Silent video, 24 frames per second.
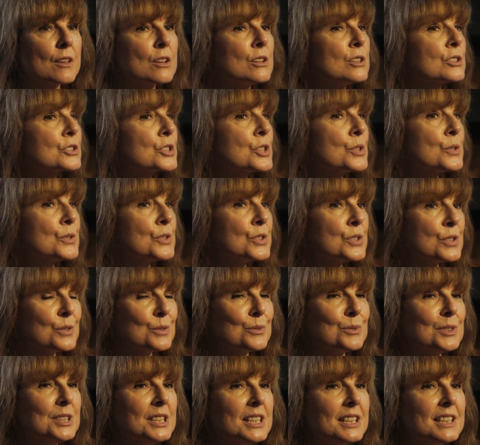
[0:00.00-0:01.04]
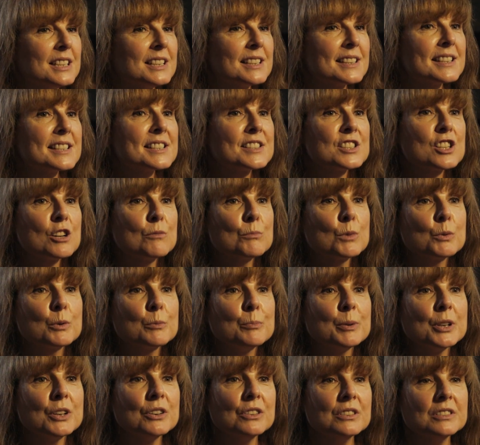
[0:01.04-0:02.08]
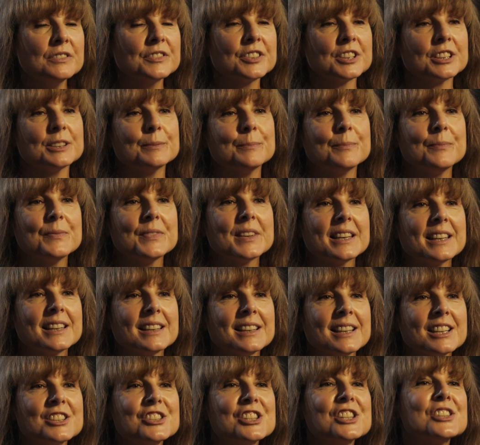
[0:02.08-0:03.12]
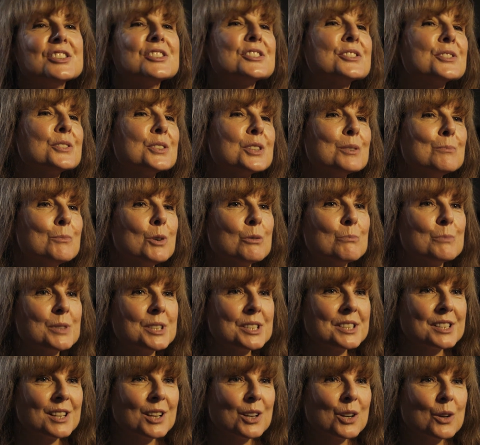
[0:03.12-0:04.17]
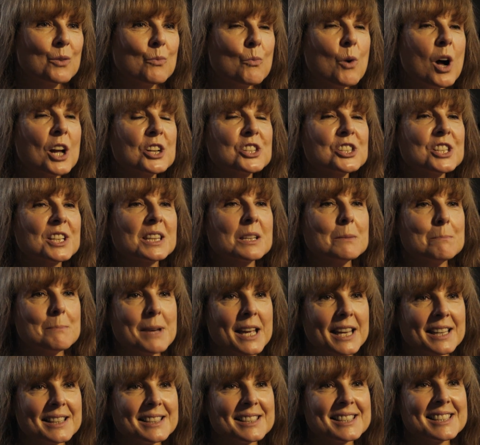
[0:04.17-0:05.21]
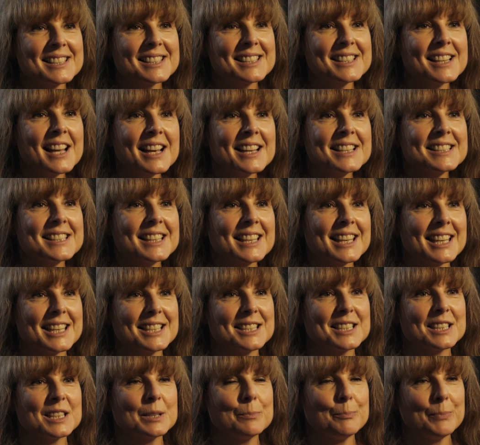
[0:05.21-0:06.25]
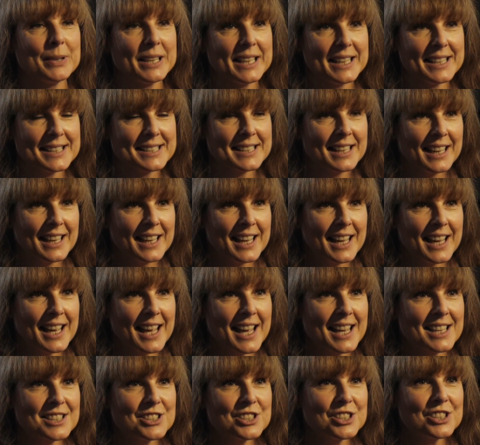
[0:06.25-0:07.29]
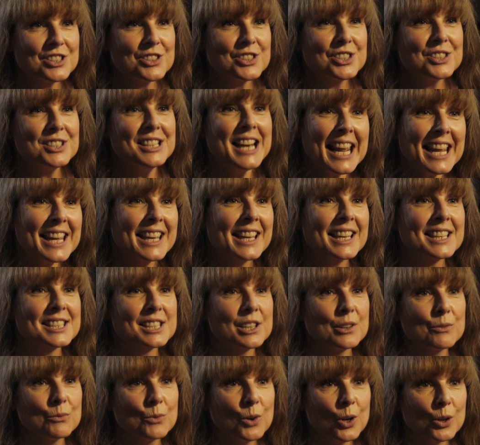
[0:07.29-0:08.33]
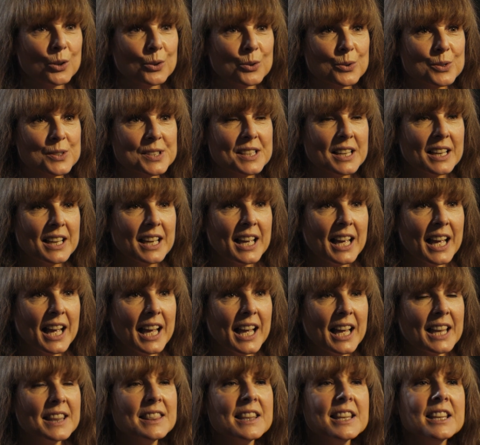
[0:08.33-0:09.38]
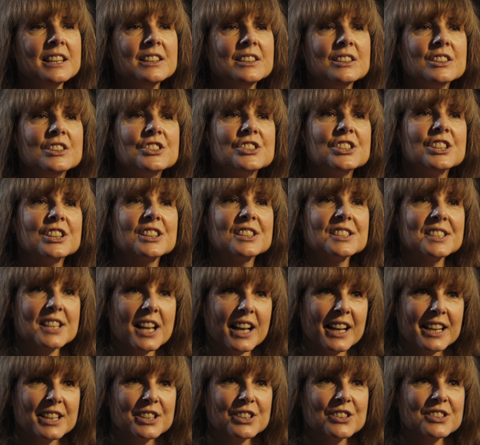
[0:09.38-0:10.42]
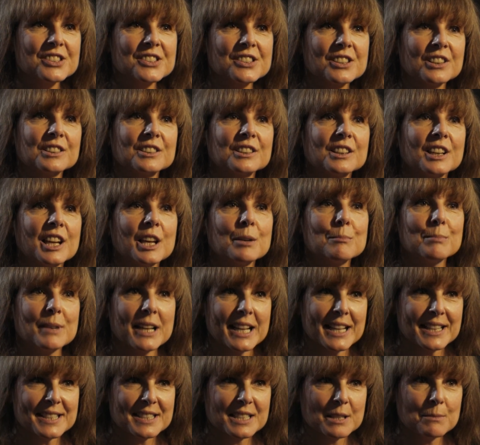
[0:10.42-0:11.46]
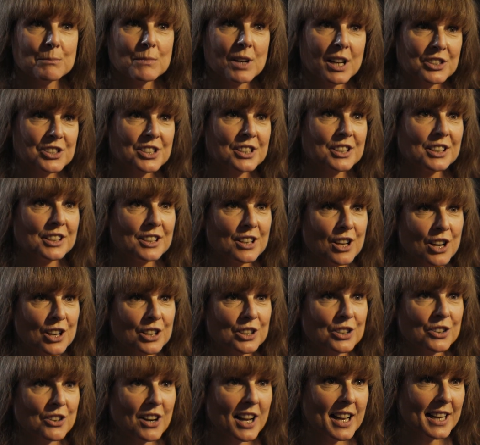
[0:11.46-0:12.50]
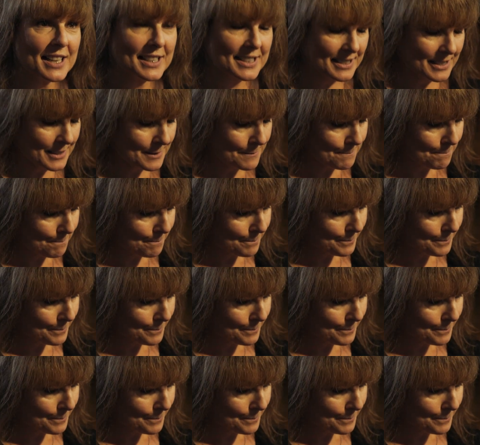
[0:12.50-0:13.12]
All too soon the summer would be over, and she stood a moment watching the men slicing into the peat and laying it in rows, and then she untied her son and placed him onto the long grass.